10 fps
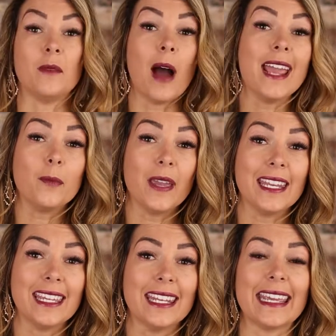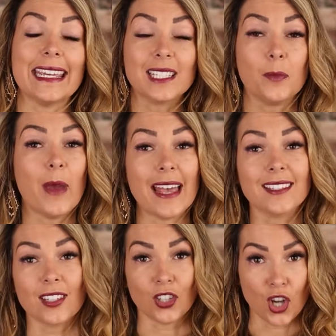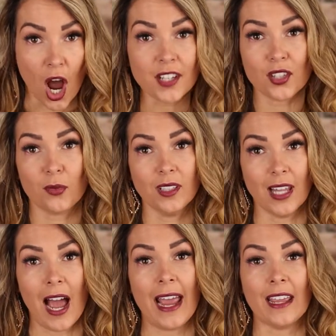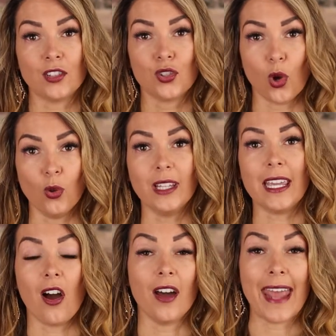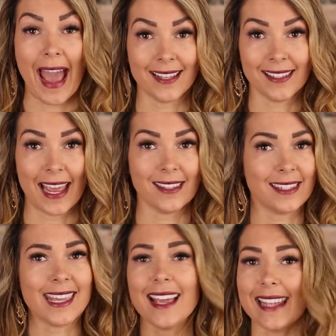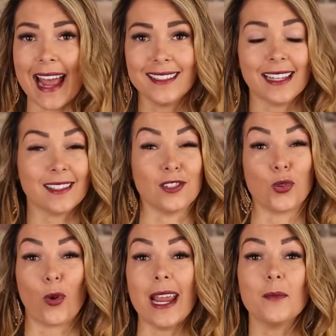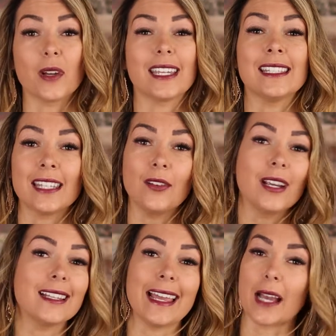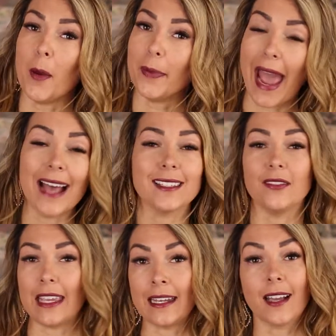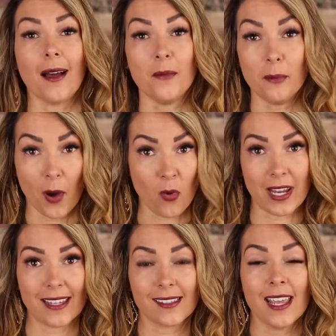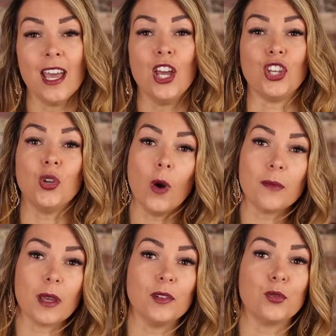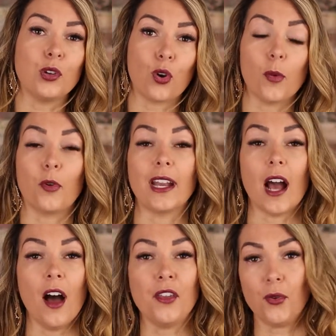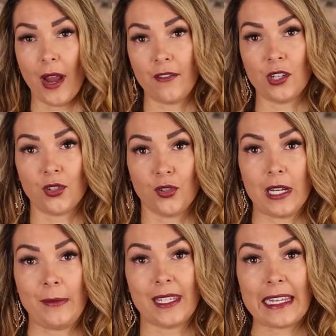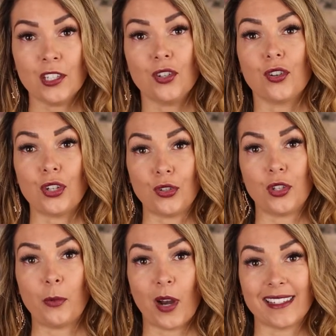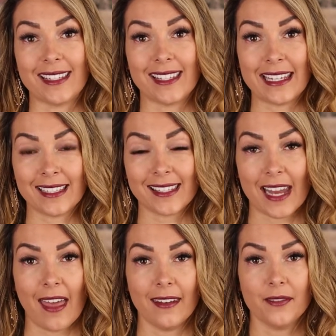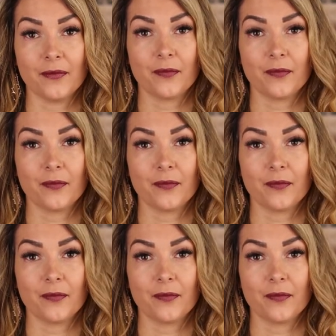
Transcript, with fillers: In my opinion, it's best not to rely solely on AdSense. Yes, AdSense is great, but consider it like a passive income bonus. You want to be able to incorporate other revenue streams into your YouTube presence instead.